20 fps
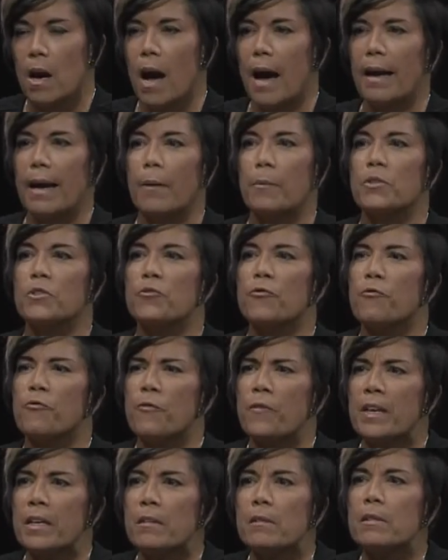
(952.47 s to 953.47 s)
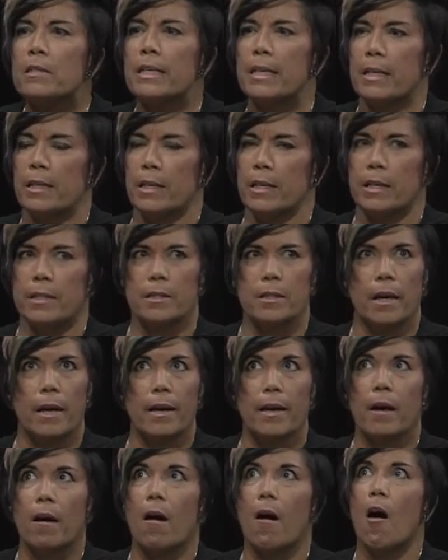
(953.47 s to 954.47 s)
And I was fielding these
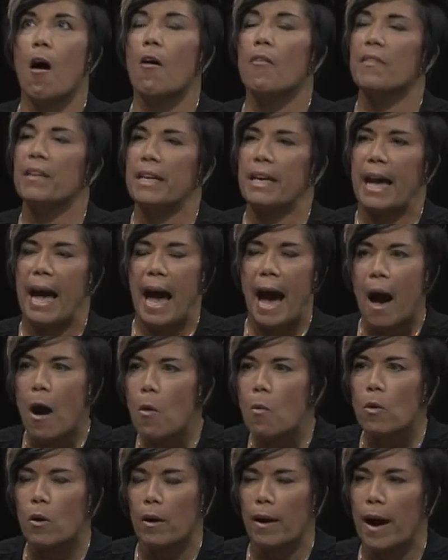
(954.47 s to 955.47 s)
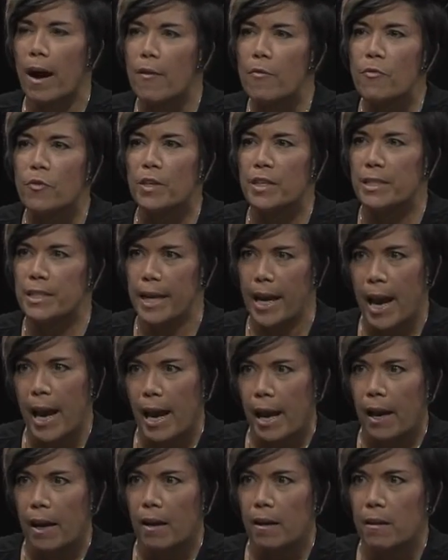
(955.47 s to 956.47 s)
like on the hour every
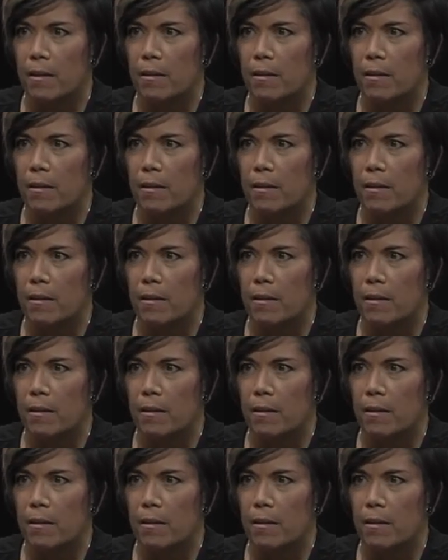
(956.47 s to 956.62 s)
day.